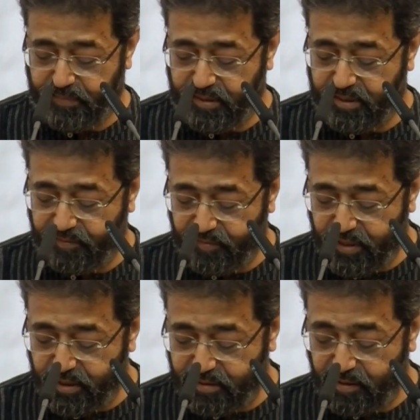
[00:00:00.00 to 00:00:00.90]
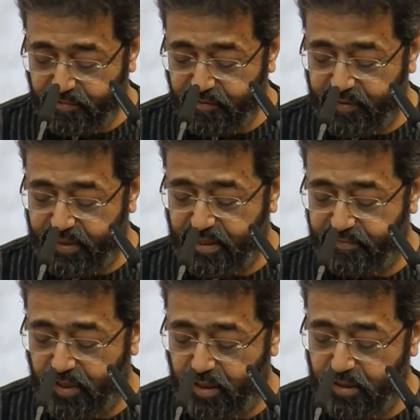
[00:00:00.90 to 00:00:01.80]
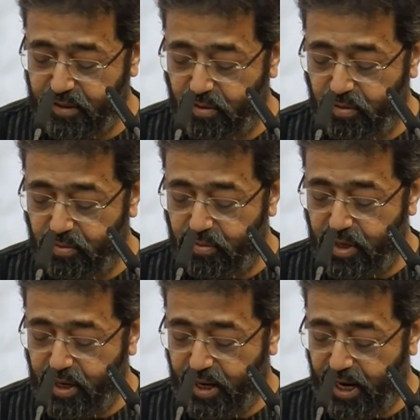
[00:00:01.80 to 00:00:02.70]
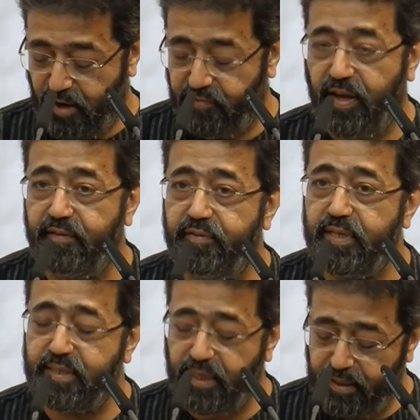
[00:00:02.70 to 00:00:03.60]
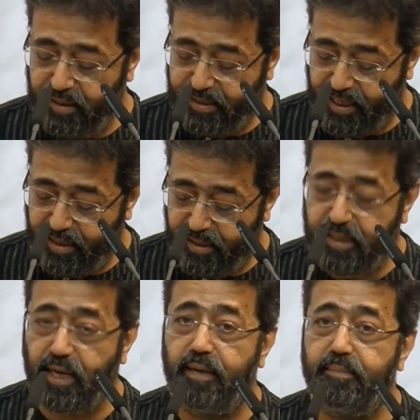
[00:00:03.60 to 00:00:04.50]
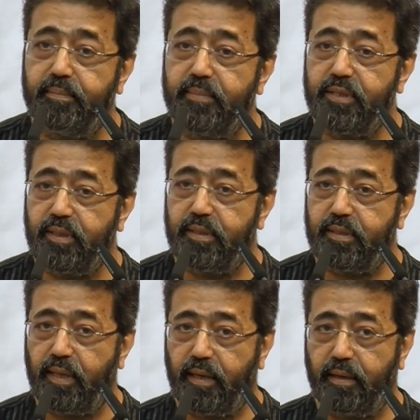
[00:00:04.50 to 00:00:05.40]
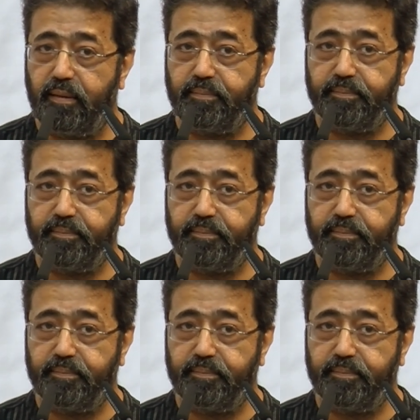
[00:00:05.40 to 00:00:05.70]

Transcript: 57 years ago, and of every single day in time since then.